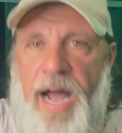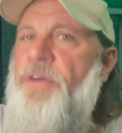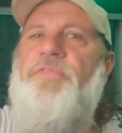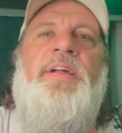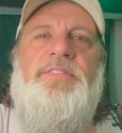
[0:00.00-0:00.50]

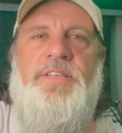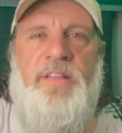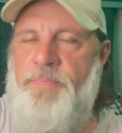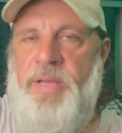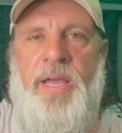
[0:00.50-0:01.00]
offense in
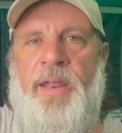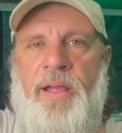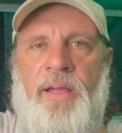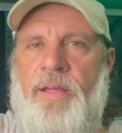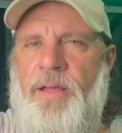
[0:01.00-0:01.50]
the beginning.
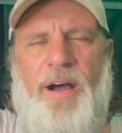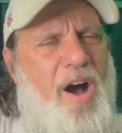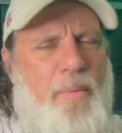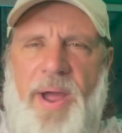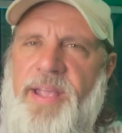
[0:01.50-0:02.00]

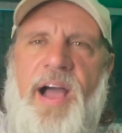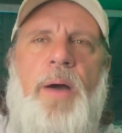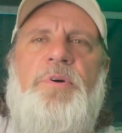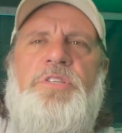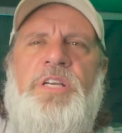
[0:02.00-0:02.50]
Oh my
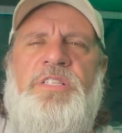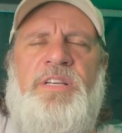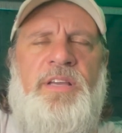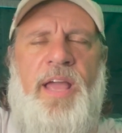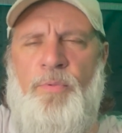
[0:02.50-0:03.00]
God, was it
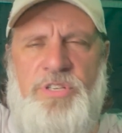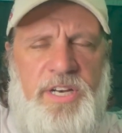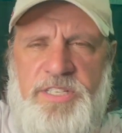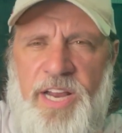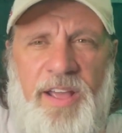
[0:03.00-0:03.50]
was it
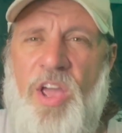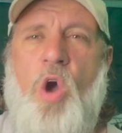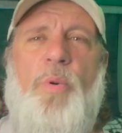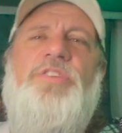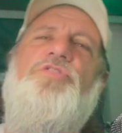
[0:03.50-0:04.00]
exciting?
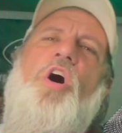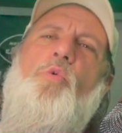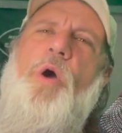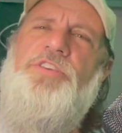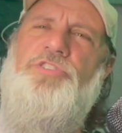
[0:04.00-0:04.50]
We saw
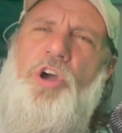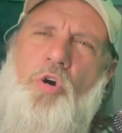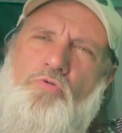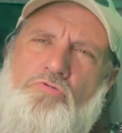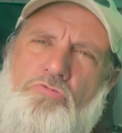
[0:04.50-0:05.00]
Westco.